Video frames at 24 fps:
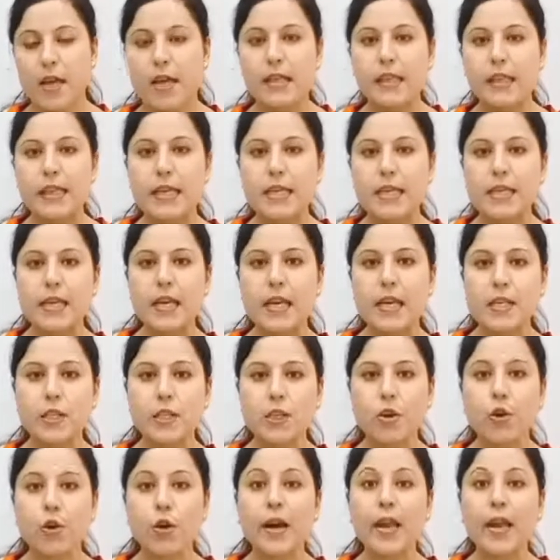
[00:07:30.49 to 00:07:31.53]
This is
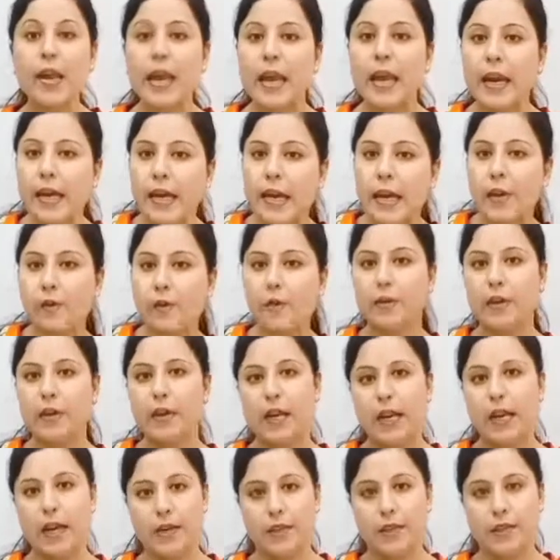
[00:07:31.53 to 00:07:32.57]
your
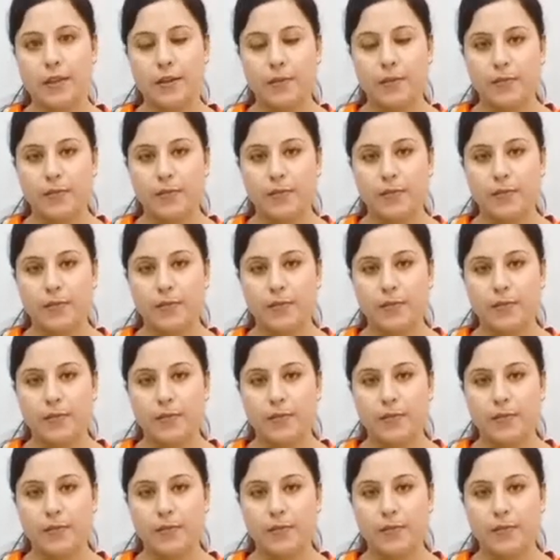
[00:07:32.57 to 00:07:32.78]
indefinite.